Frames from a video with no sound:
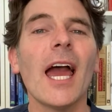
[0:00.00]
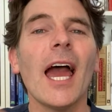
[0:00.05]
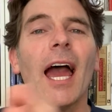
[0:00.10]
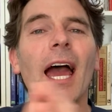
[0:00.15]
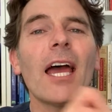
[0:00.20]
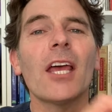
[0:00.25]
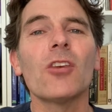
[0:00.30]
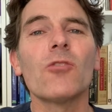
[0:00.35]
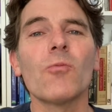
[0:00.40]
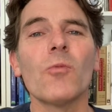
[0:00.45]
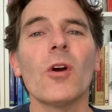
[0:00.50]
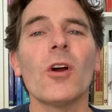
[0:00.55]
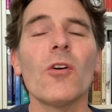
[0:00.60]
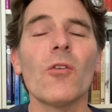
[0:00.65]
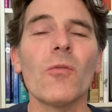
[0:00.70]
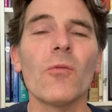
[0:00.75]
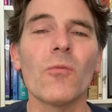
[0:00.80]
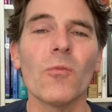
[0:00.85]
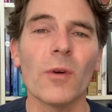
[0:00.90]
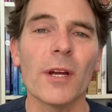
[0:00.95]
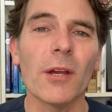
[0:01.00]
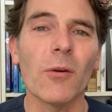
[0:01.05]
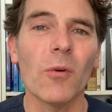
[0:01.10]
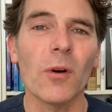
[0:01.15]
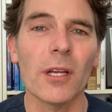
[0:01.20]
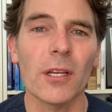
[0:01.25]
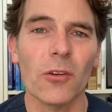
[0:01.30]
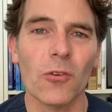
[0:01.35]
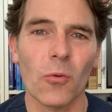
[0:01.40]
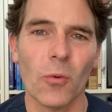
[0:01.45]
as when we
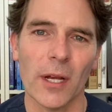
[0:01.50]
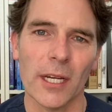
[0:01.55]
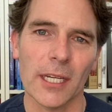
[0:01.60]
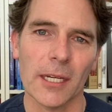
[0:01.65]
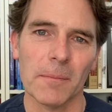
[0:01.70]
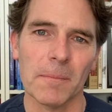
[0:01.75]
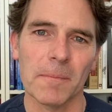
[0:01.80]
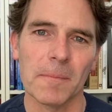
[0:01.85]
were 20.